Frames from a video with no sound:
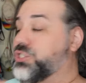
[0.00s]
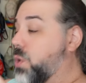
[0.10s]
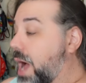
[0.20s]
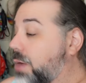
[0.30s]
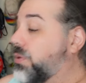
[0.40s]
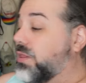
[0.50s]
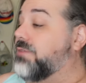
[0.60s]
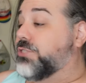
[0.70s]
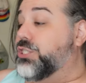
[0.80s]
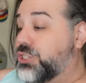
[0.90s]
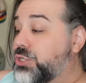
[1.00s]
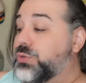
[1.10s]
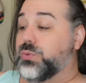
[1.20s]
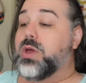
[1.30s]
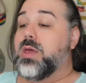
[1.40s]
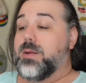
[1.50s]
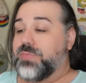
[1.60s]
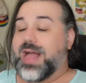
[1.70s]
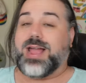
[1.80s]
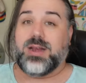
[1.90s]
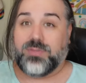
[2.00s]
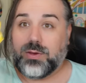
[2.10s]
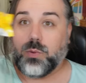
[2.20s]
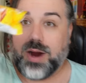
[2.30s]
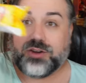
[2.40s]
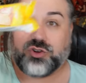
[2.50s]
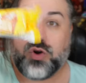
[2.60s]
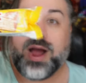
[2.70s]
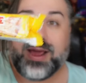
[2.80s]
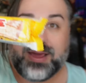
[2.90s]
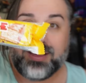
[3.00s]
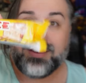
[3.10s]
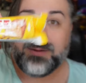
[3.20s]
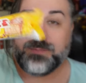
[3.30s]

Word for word: So I would love to do that kind of thing where I try